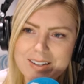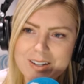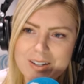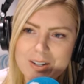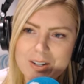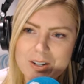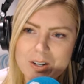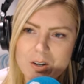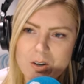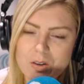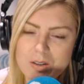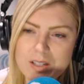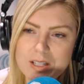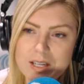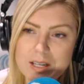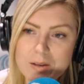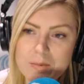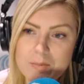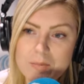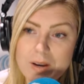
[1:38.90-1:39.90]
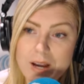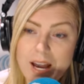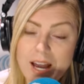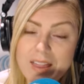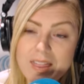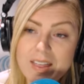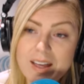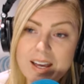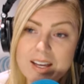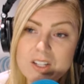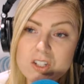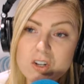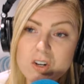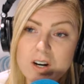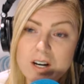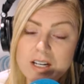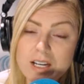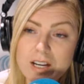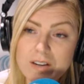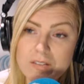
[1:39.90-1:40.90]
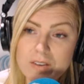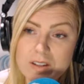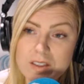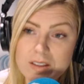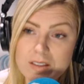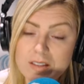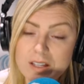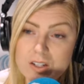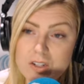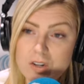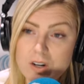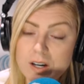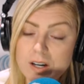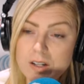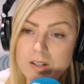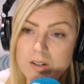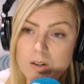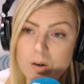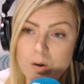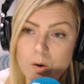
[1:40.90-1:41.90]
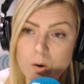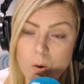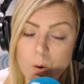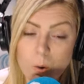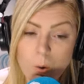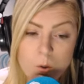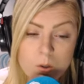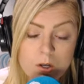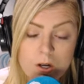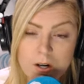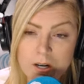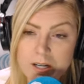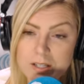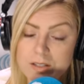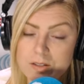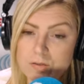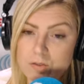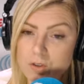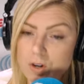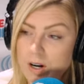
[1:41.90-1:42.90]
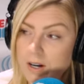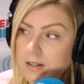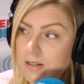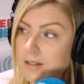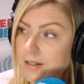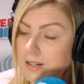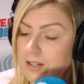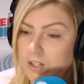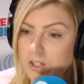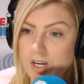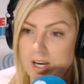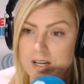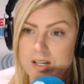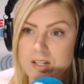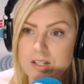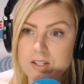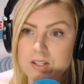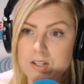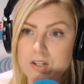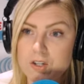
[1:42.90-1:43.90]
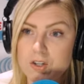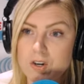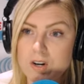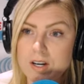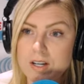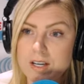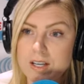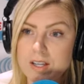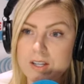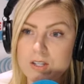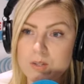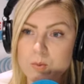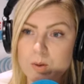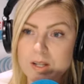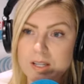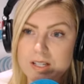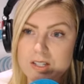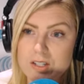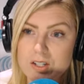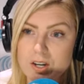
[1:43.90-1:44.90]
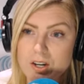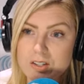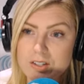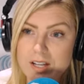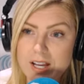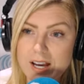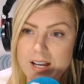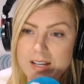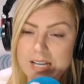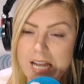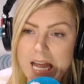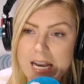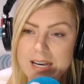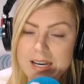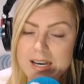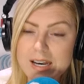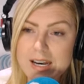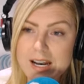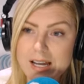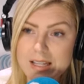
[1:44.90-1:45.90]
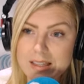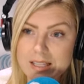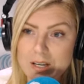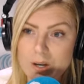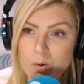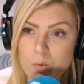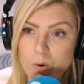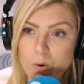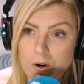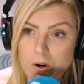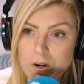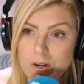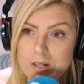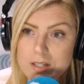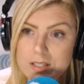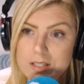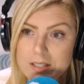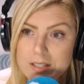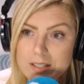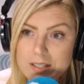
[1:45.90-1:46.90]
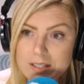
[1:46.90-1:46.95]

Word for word: mm. on him. And they tried everything. They tried all kinds of drugs and injections to try and get the swelling to go down, and mm-hmm. nothing worked.